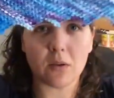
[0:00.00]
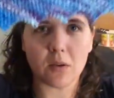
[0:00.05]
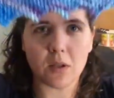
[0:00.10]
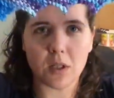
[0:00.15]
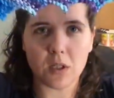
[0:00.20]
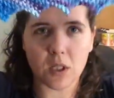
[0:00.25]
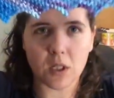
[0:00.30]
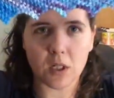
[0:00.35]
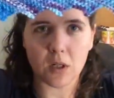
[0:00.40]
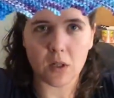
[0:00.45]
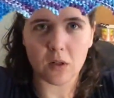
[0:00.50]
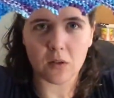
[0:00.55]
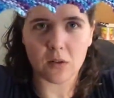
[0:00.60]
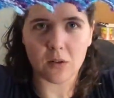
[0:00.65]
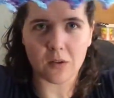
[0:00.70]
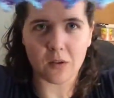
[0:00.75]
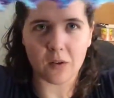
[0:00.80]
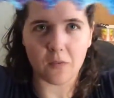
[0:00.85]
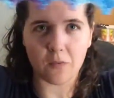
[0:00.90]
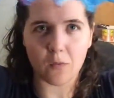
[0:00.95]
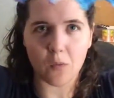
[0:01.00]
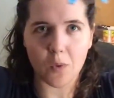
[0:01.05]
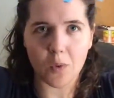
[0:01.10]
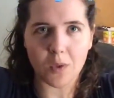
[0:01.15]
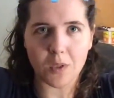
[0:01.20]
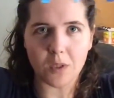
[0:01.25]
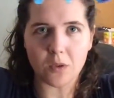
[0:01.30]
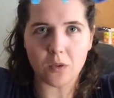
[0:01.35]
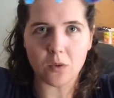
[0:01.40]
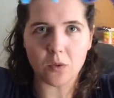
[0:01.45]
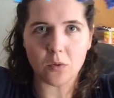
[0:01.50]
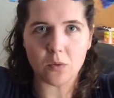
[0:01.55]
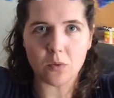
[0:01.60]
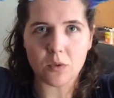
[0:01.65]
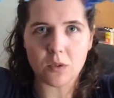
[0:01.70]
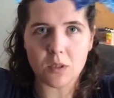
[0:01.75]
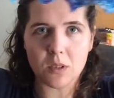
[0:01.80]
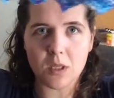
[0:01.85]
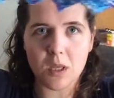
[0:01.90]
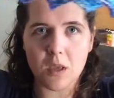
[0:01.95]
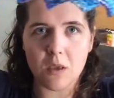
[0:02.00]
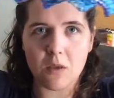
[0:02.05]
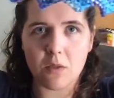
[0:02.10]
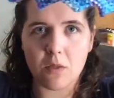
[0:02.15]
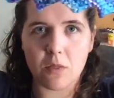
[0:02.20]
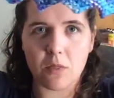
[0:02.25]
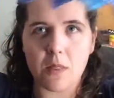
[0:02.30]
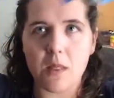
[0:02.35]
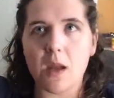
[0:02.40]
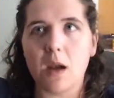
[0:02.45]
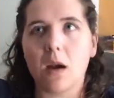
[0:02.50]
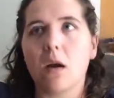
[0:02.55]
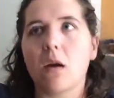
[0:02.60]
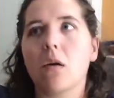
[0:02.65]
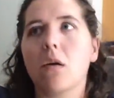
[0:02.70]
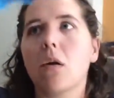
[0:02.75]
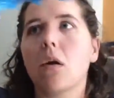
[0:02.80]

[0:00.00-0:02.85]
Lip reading: called Hitchhiker because it's got 42 teeth there